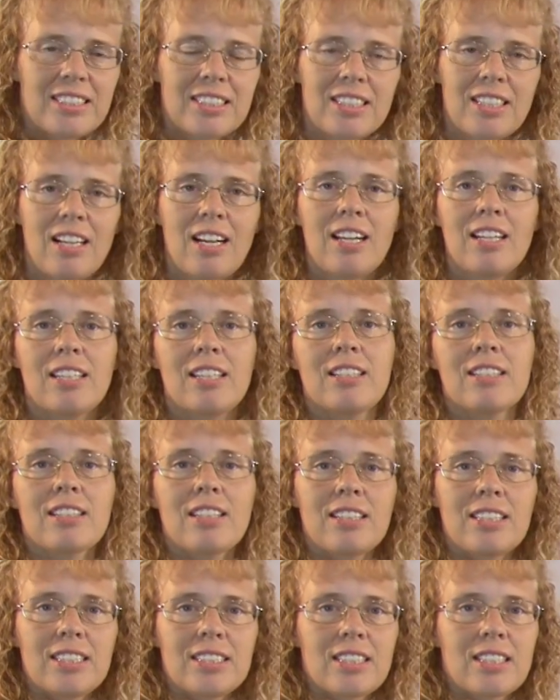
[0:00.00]
designed
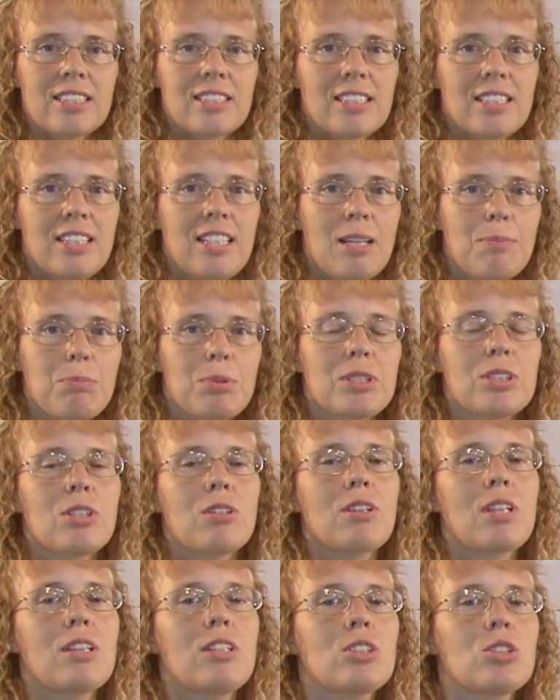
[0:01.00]
these steps
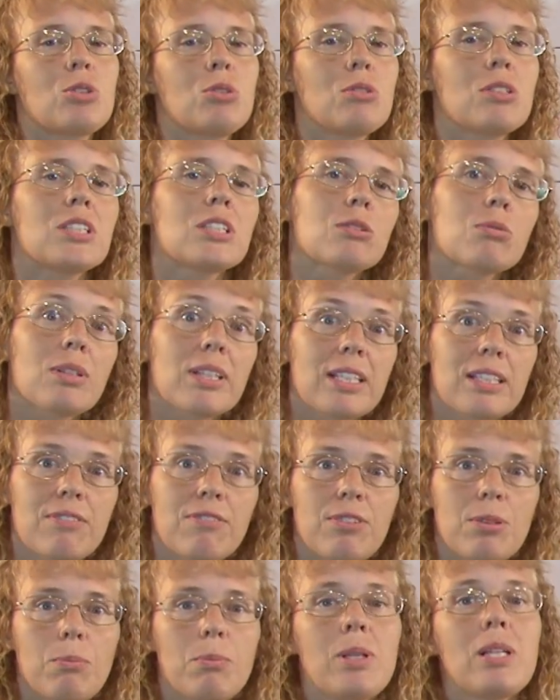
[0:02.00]
so that the students will get
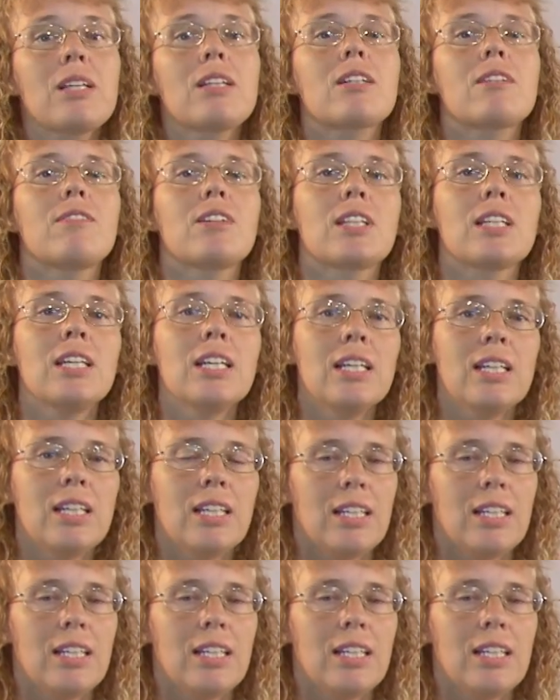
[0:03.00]
familiar with